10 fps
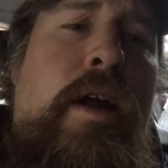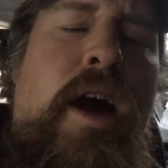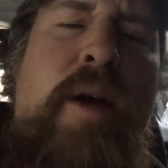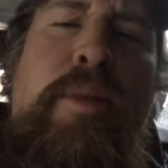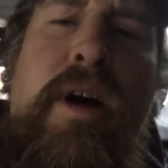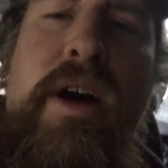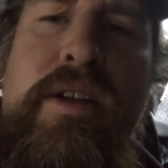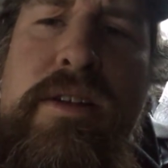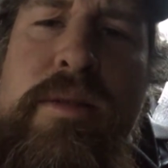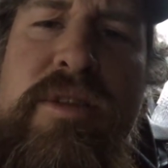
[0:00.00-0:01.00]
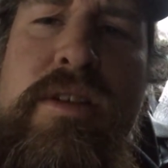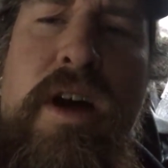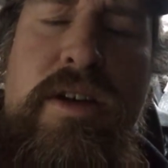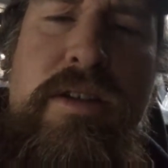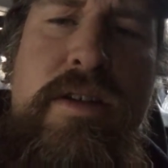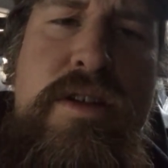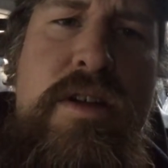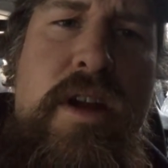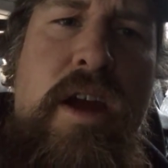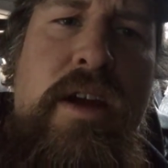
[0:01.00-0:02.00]
I bought some sausage
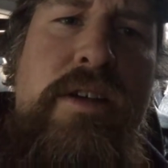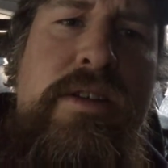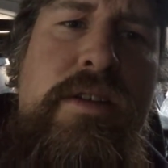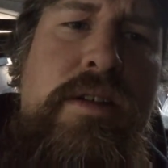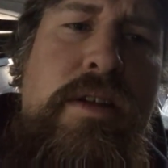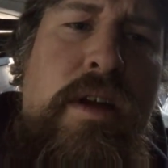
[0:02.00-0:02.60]
and eggs.